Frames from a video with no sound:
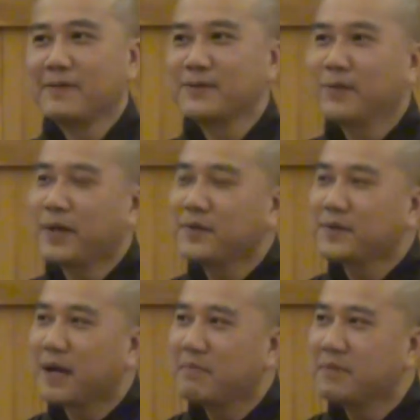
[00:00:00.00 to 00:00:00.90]
So when
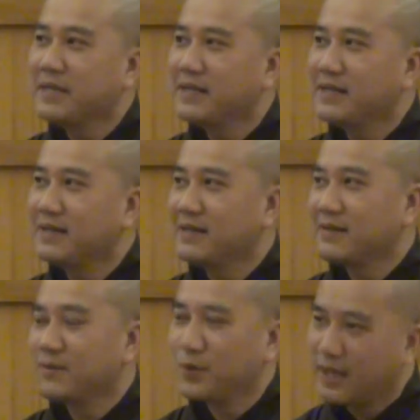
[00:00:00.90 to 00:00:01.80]
you come
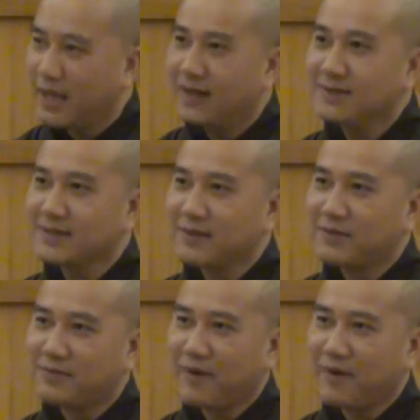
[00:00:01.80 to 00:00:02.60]
here with us on